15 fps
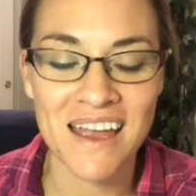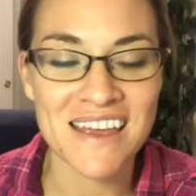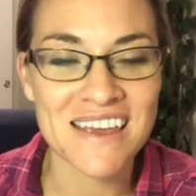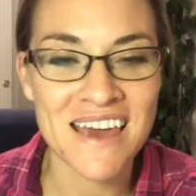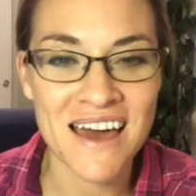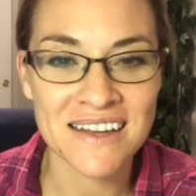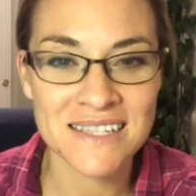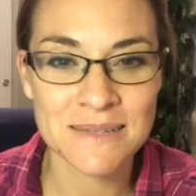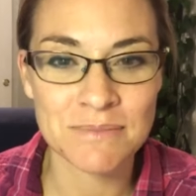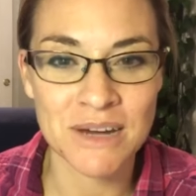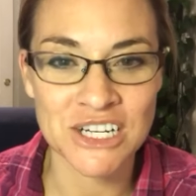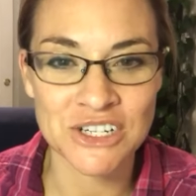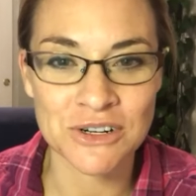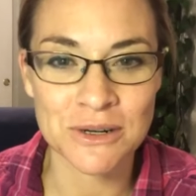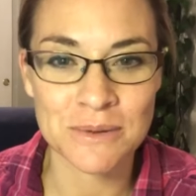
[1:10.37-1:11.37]
Yes,
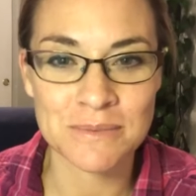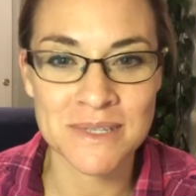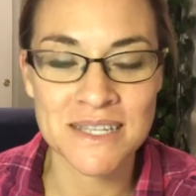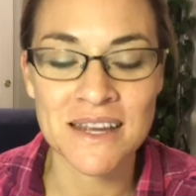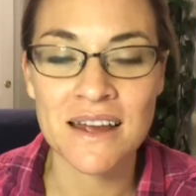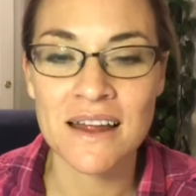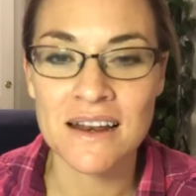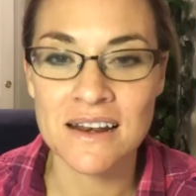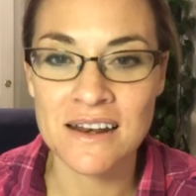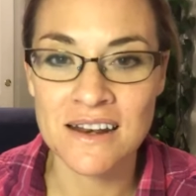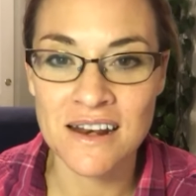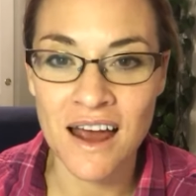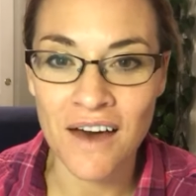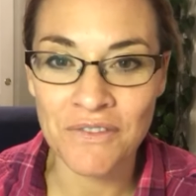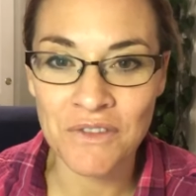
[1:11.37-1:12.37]
mushrooms,
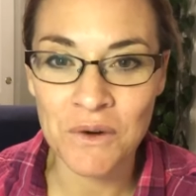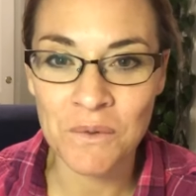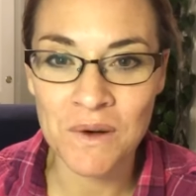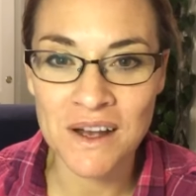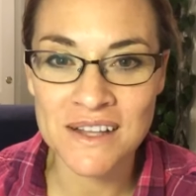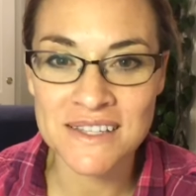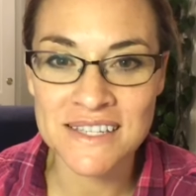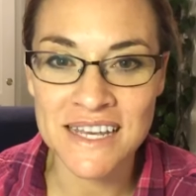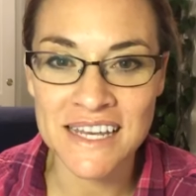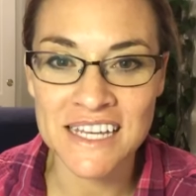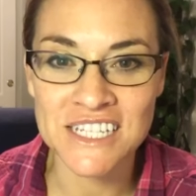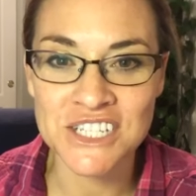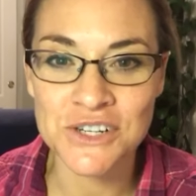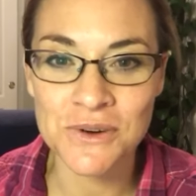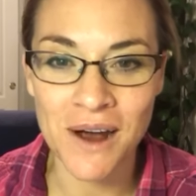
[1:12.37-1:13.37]
not the ones that
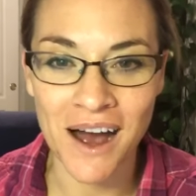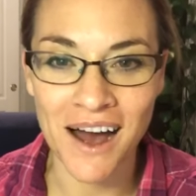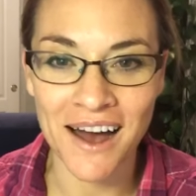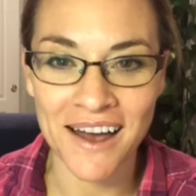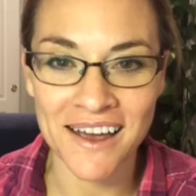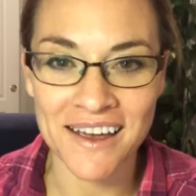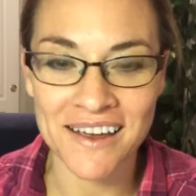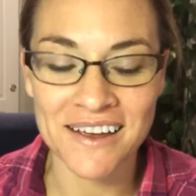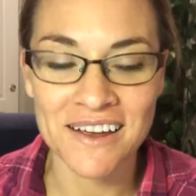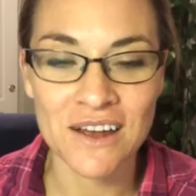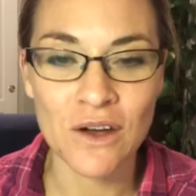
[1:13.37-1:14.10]
get you high